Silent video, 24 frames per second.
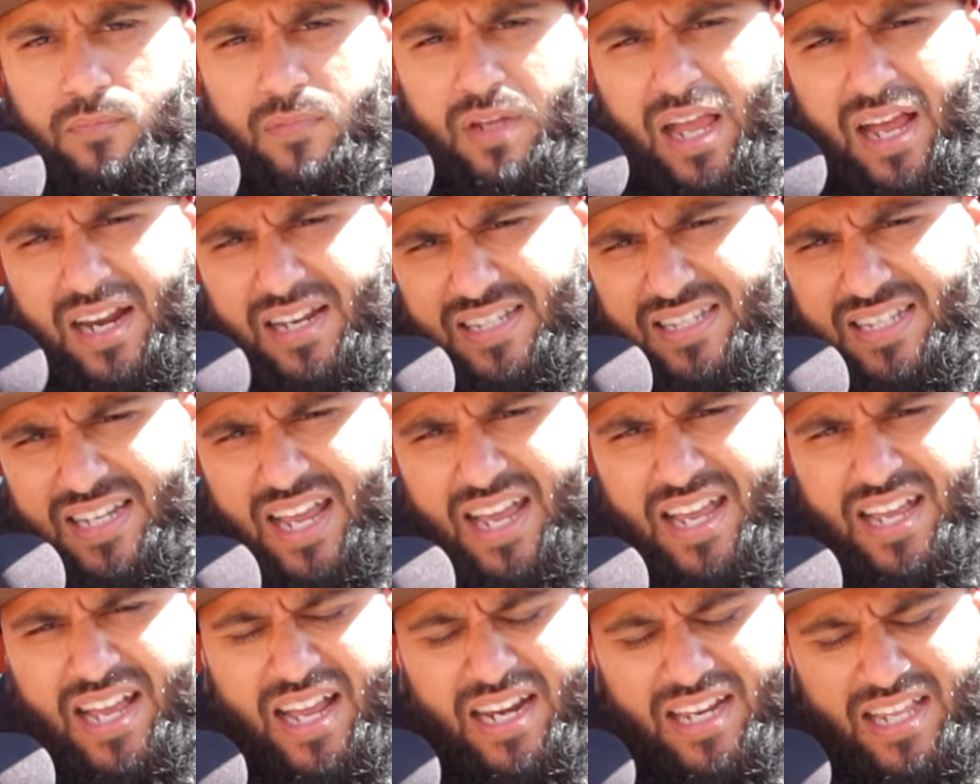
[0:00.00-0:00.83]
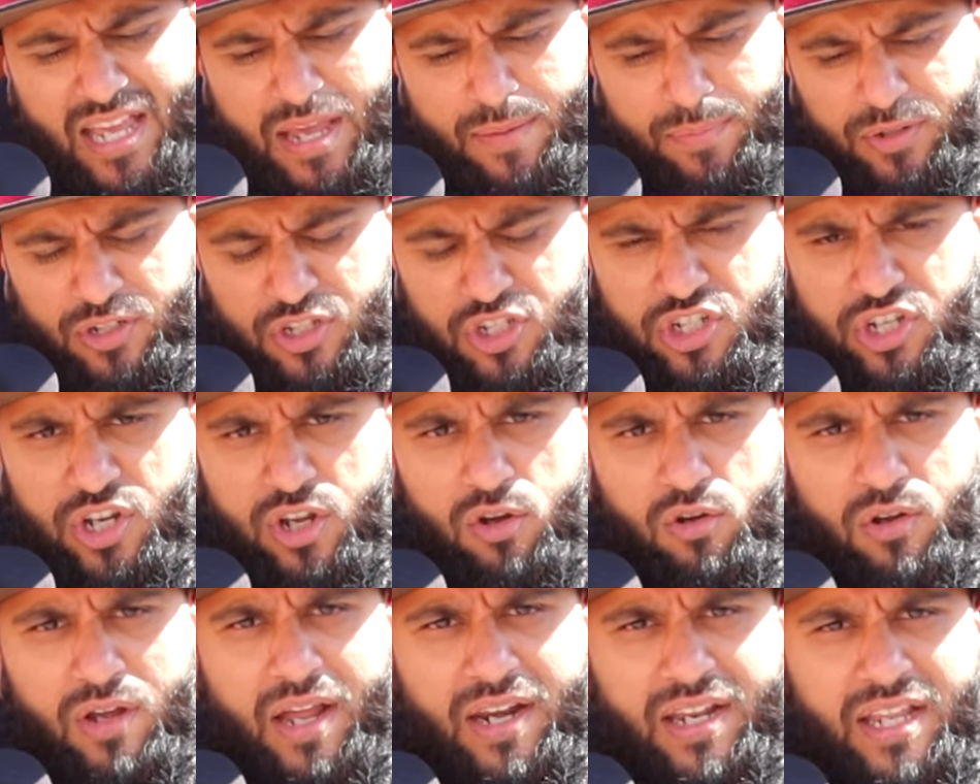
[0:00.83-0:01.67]
Got to stay, got to keep it
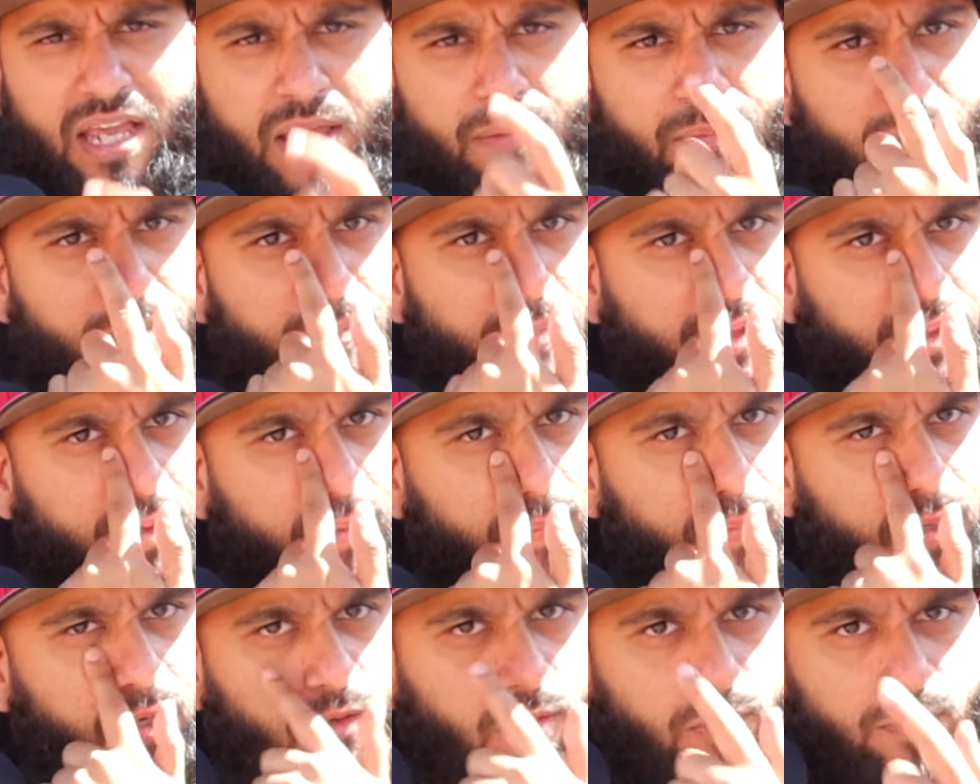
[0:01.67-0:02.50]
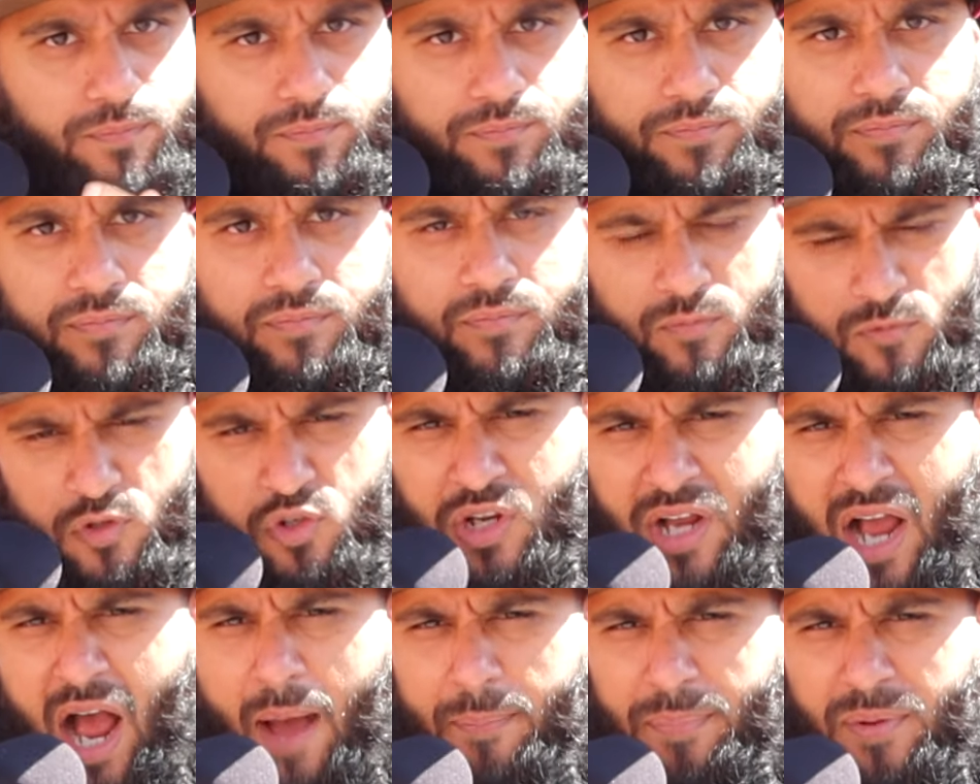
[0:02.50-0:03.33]
chill, got to keep it in the middle. You
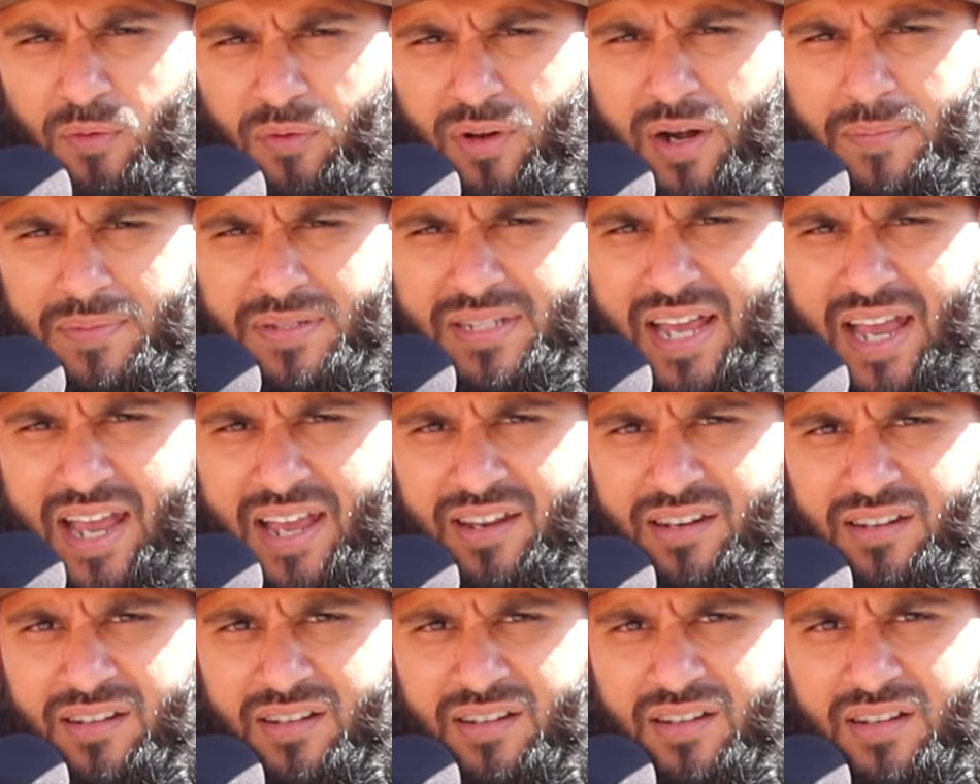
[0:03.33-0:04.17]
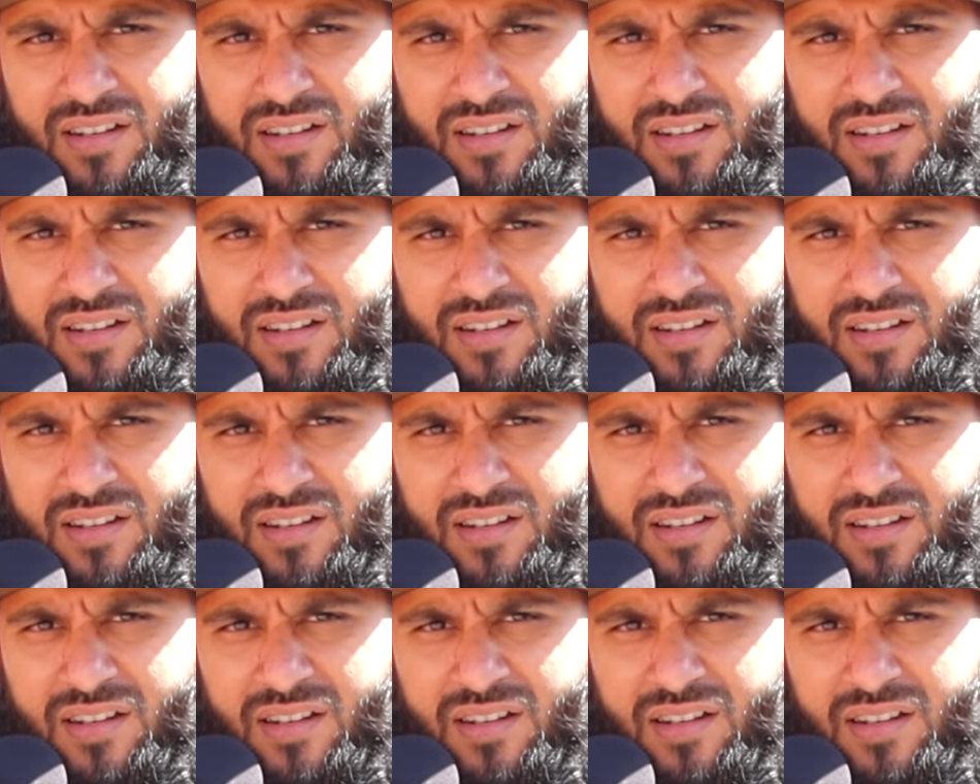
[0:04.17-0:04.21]
copy what I'm saying?